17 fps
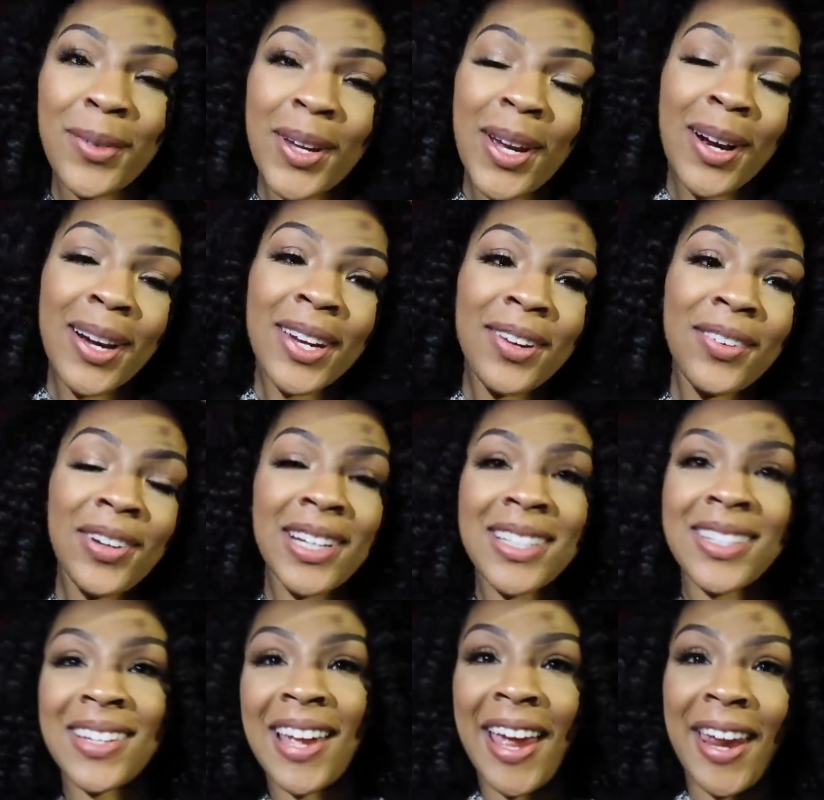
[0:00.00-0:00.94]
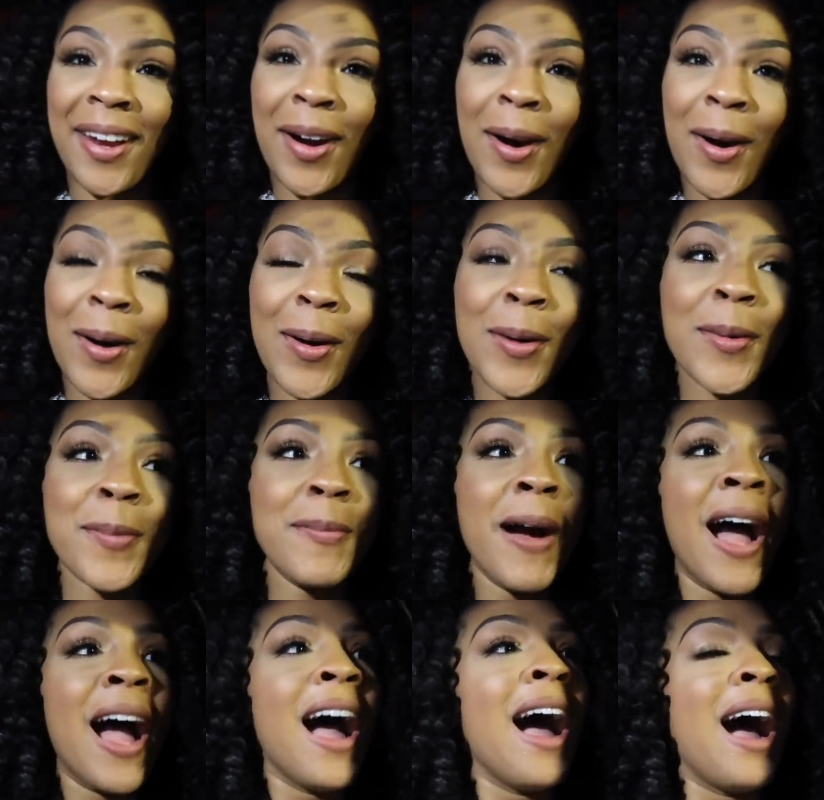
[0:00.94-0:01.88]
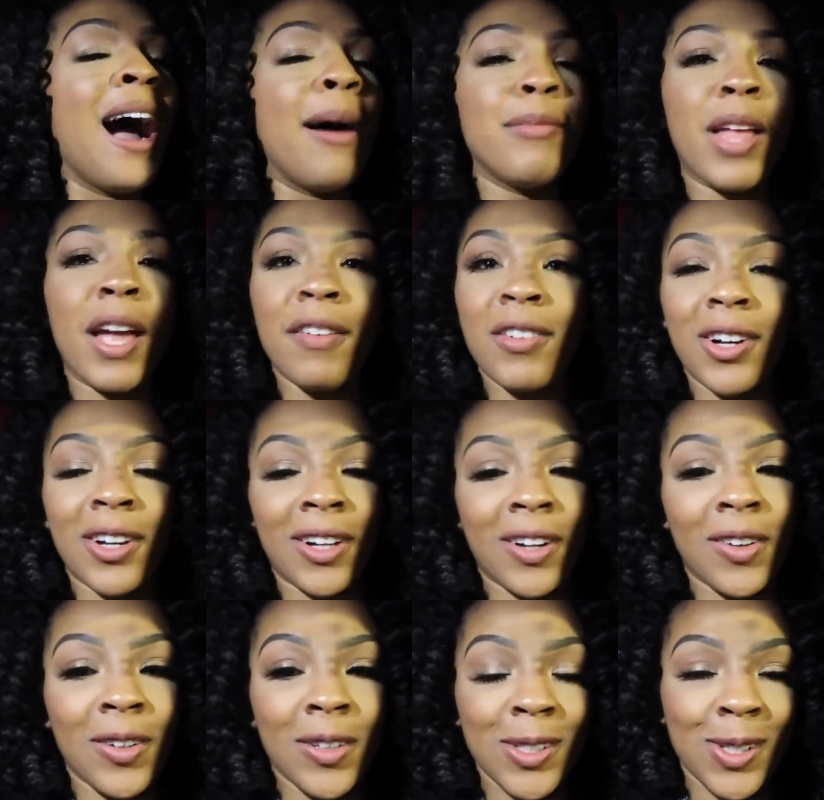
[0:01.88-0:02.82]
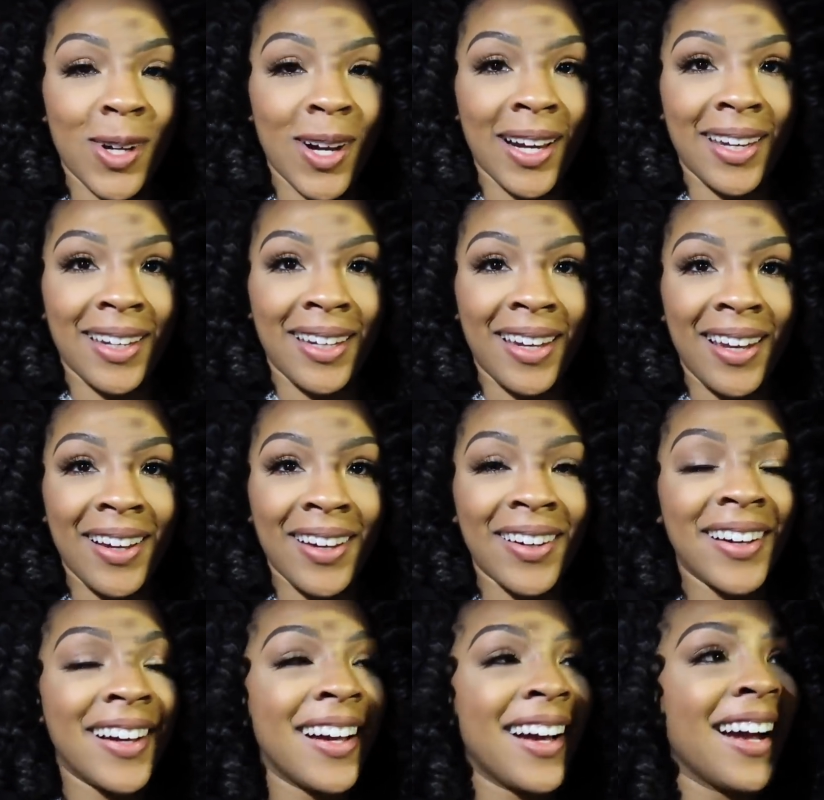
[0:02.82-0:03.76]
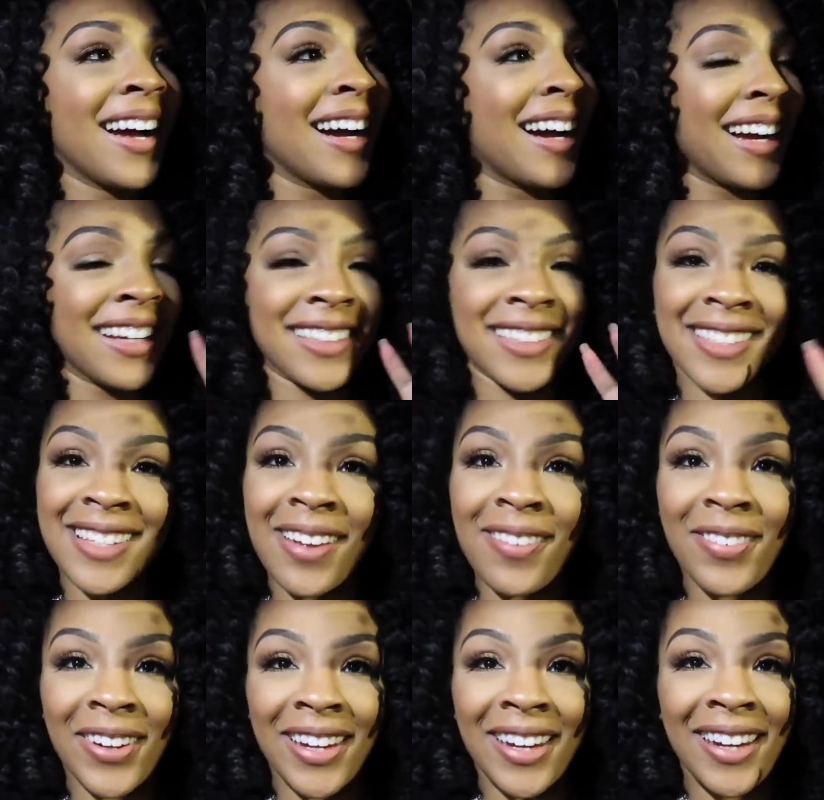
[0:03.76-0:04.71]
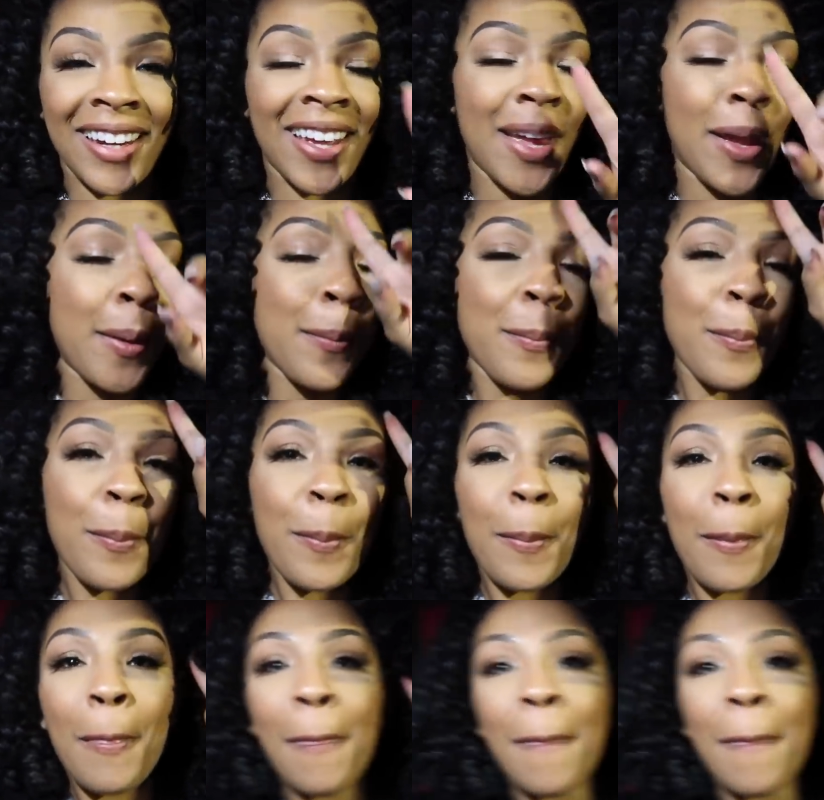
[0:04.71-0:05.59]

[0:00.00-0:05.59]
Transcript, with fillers: we are getting ready to head home. I'm not even gonna go in Target now. I just like forget it. Hey